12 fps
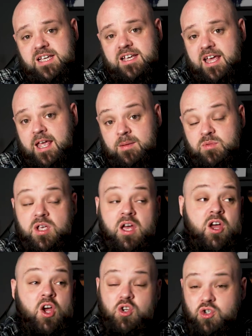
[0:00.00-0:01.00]
in games
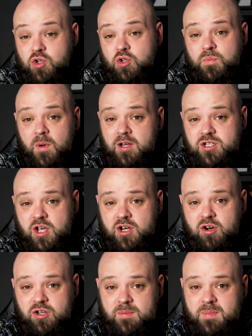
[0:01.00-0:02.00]
just by
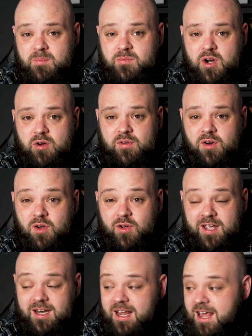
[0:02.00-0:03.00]
turning on your memory
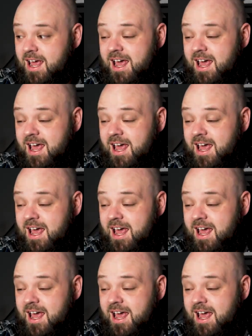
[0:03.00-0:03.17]
overclocking.